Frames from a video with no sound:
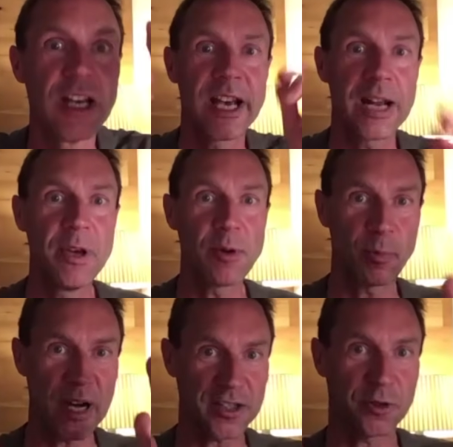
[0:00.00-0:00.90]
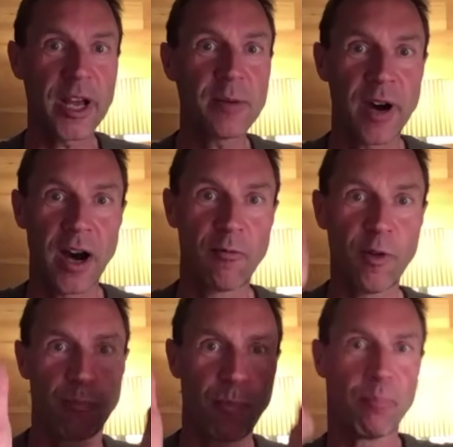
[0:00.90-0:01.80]
And people pass grandpa
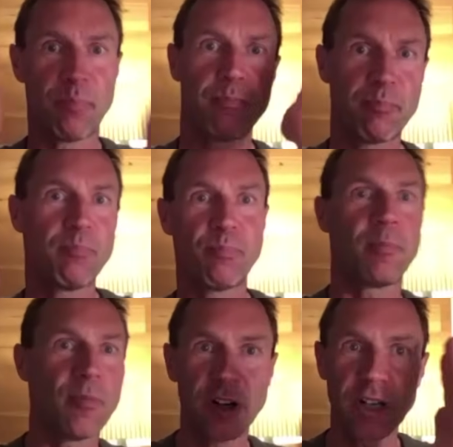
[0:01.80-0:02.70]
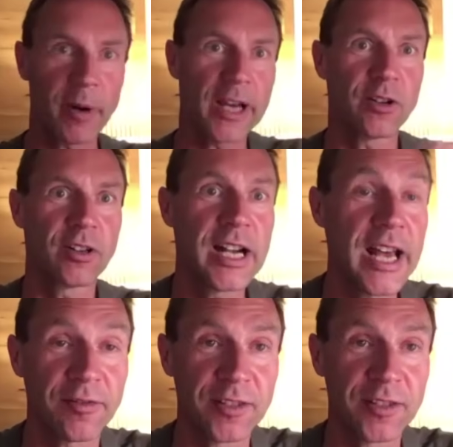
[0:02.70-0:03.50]
on the right, on the left.